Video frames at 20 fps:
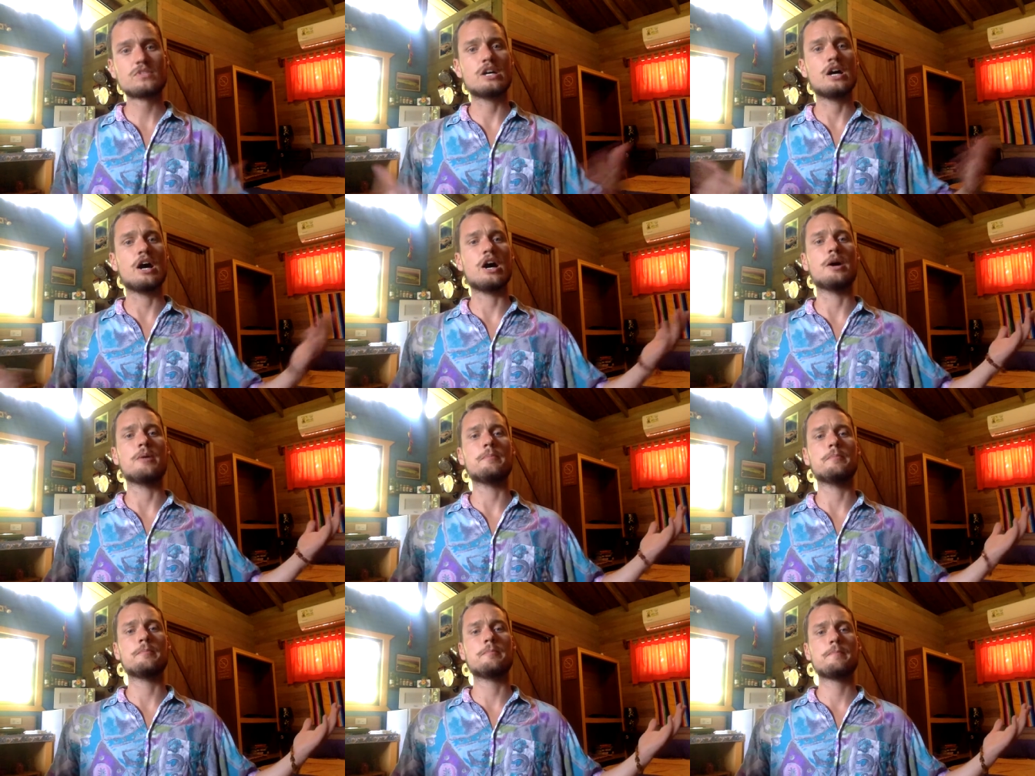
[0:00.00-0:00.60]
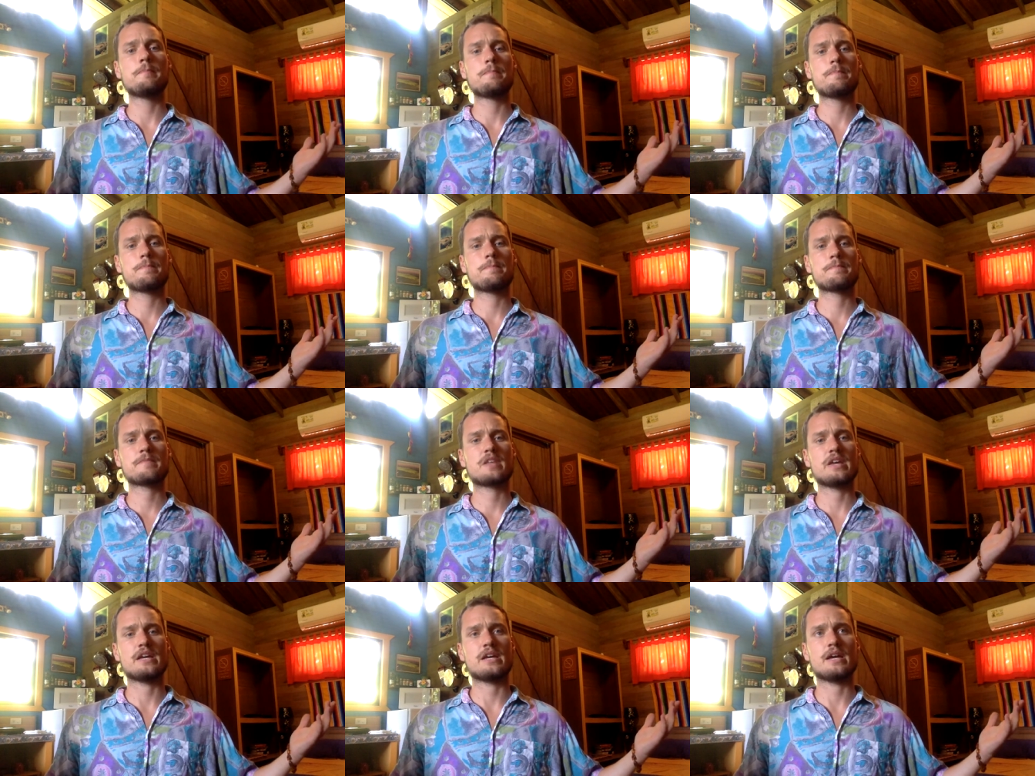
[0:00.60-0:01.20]
um,
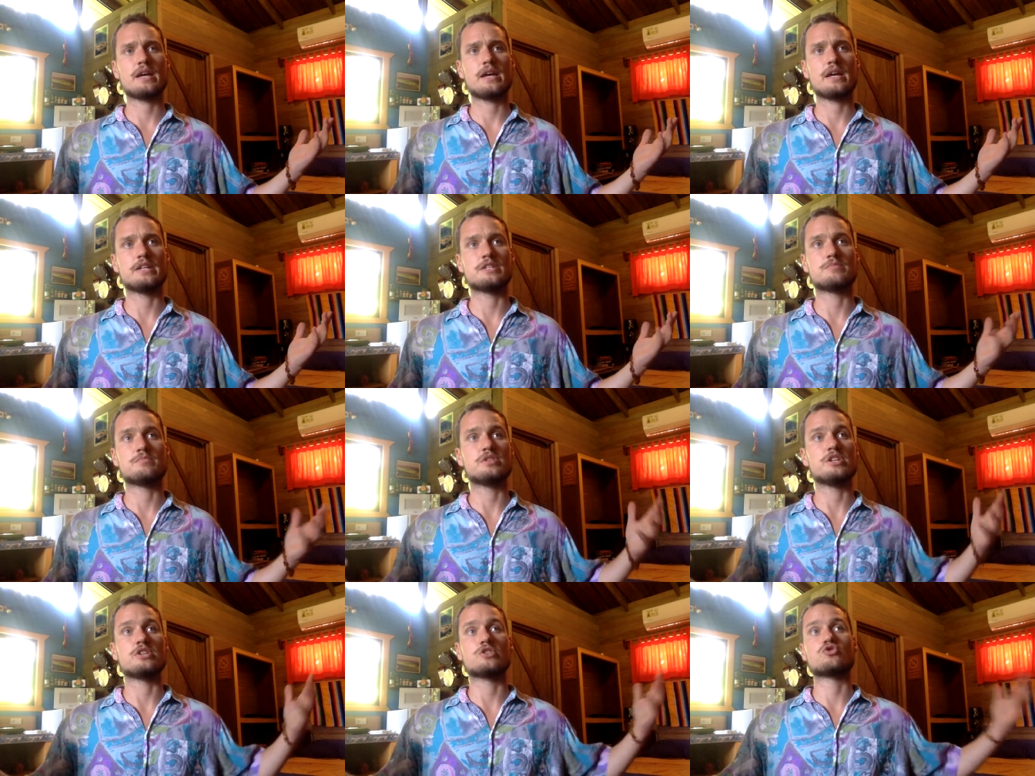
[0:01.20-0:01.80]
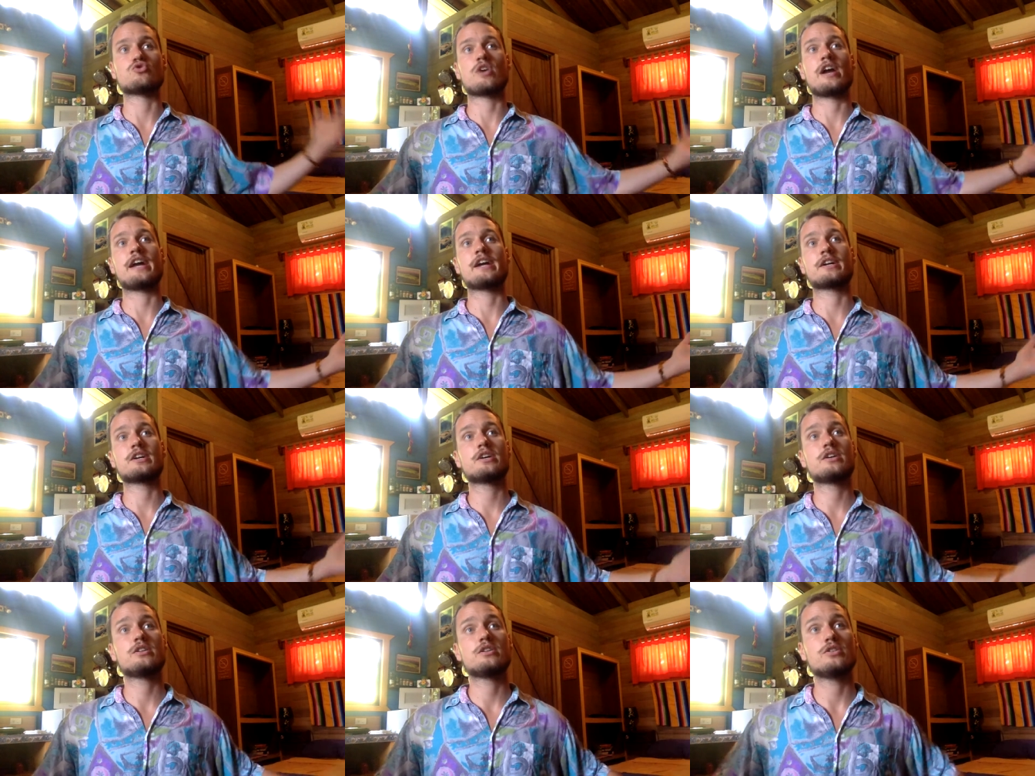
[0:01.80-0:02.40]
it's being
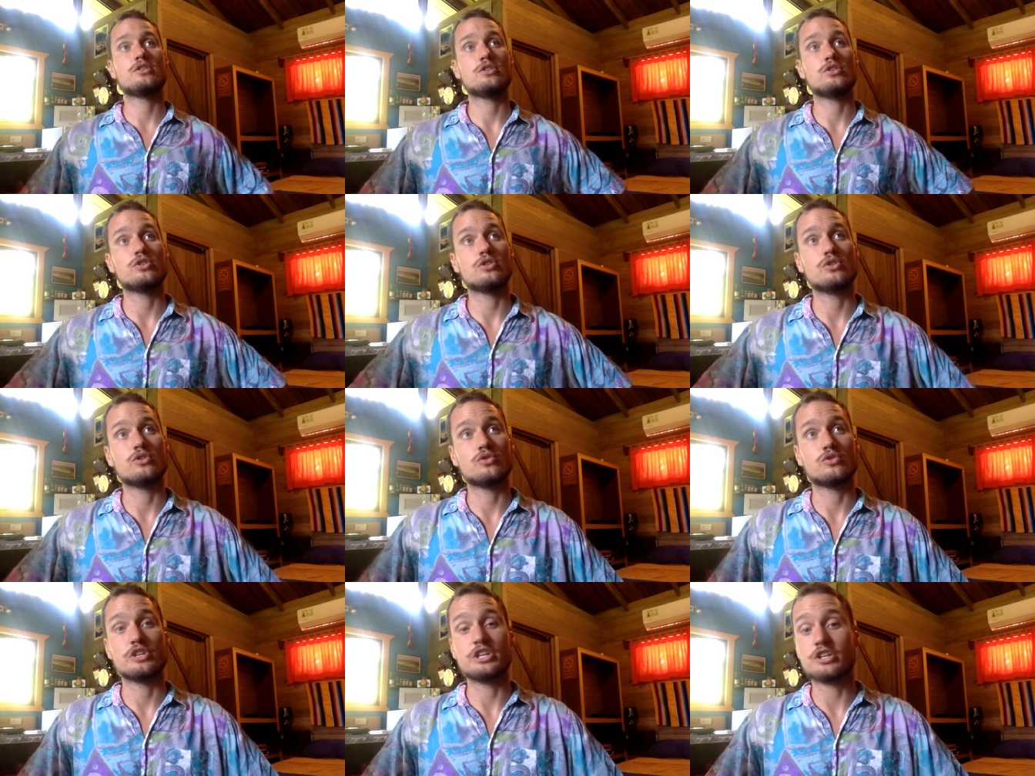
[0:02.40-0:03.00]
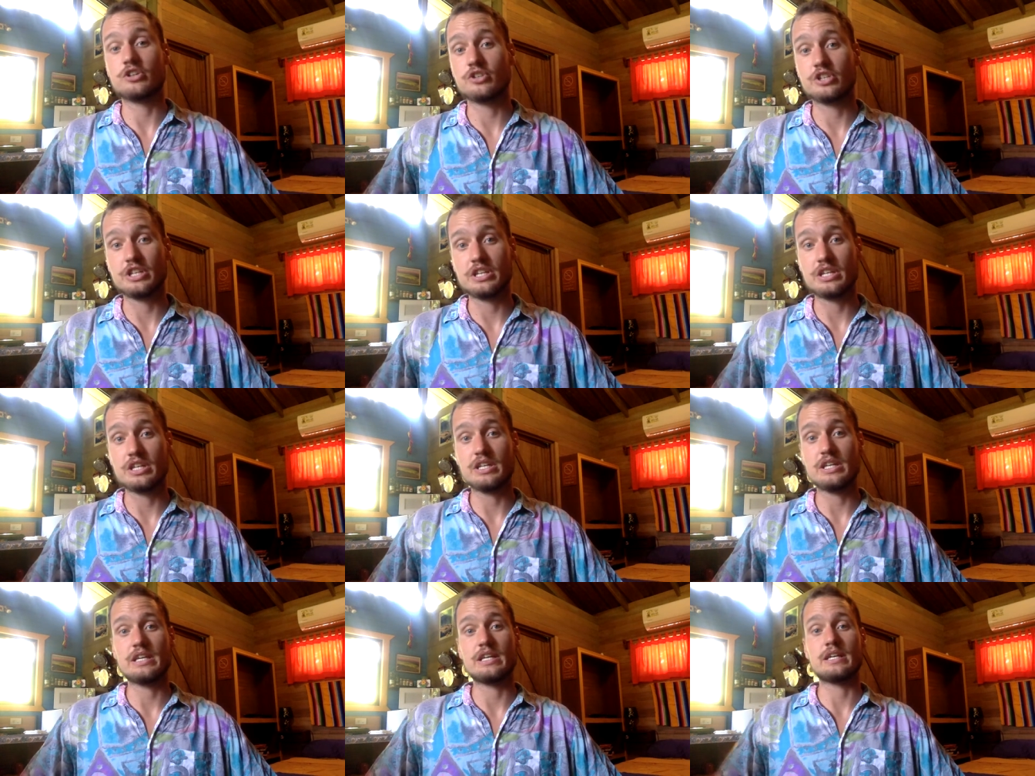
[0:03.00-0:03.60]
drank
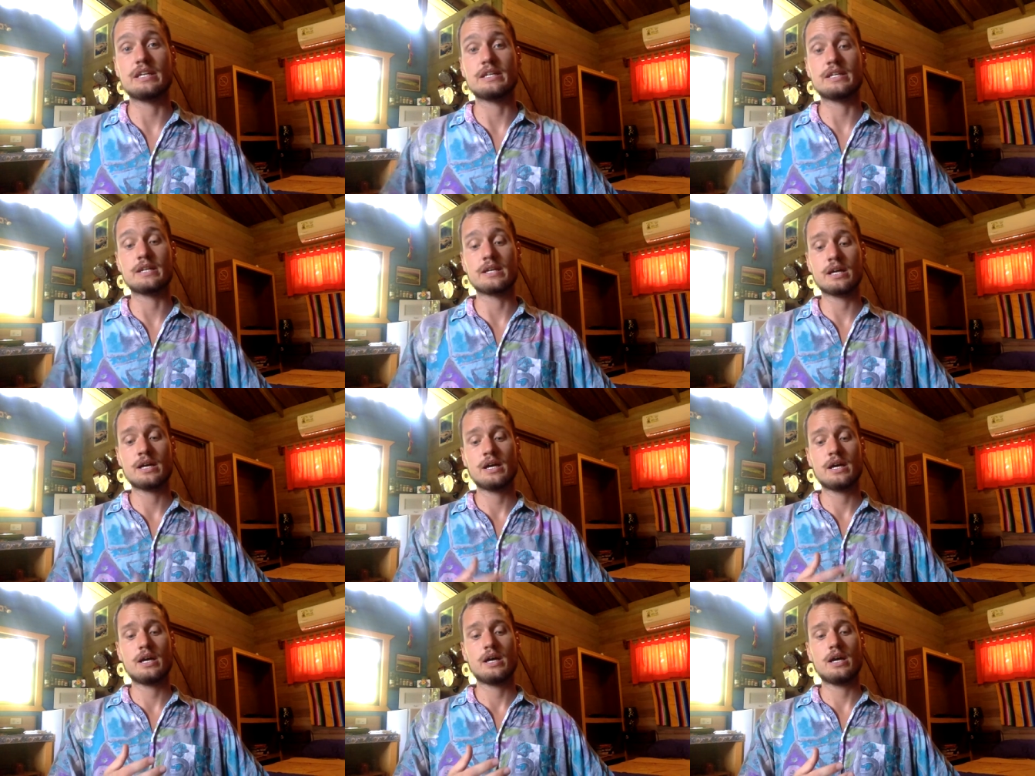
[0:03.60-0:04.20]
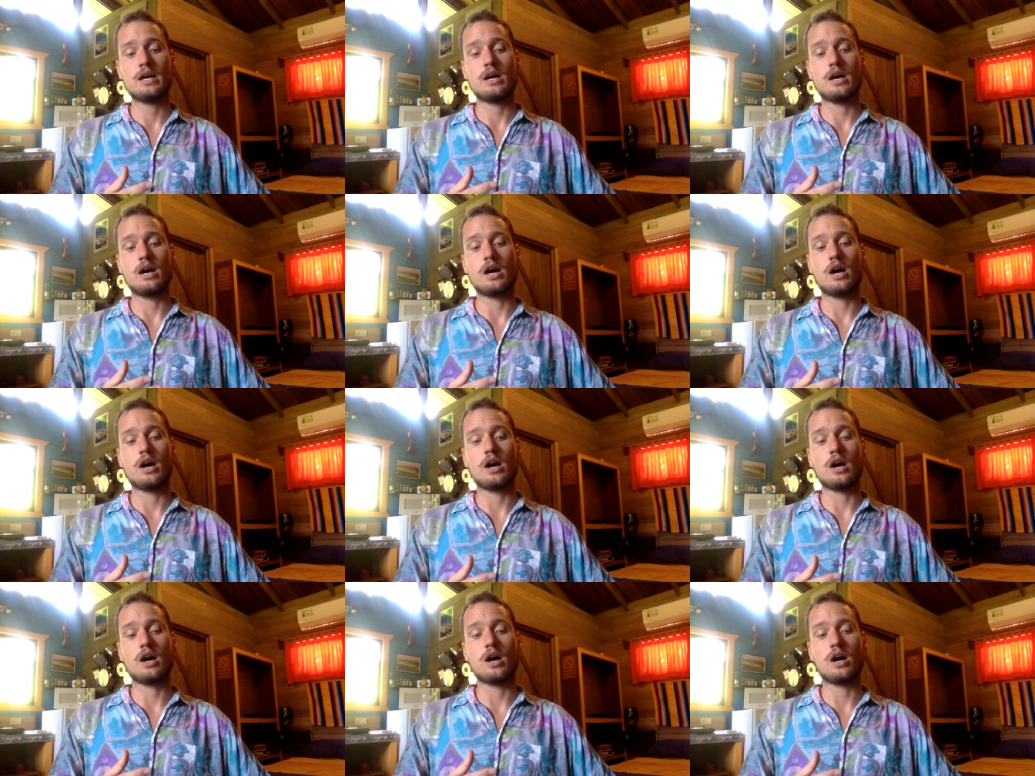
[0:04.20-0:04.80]
legally in
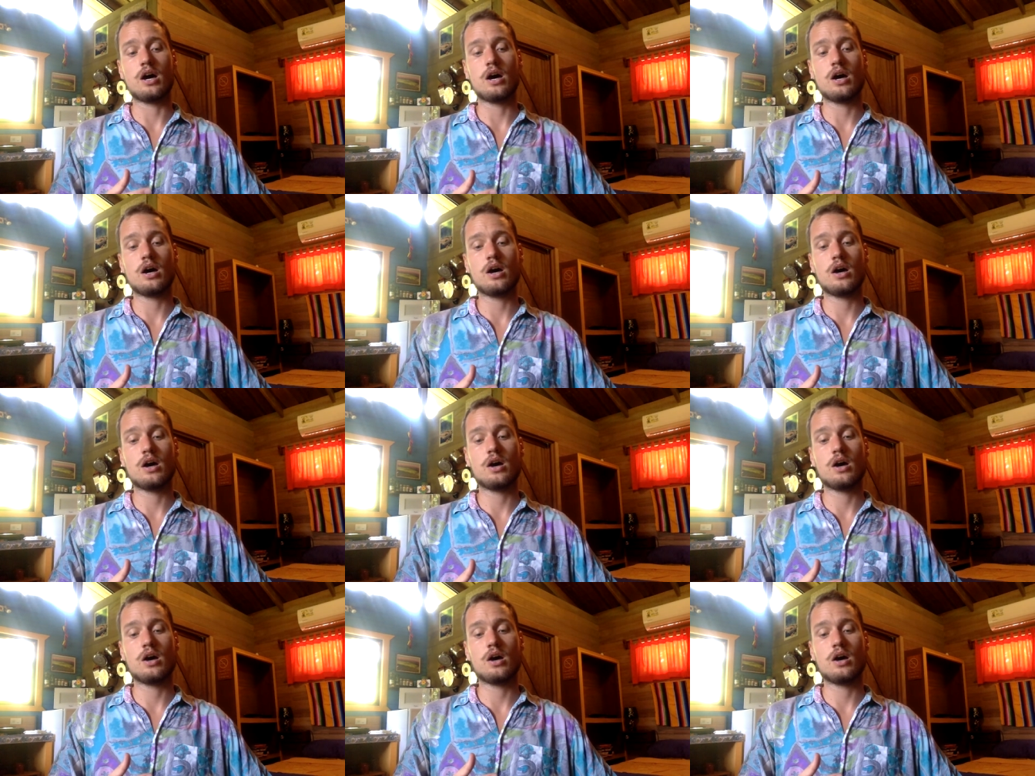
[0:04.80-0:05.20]
uh,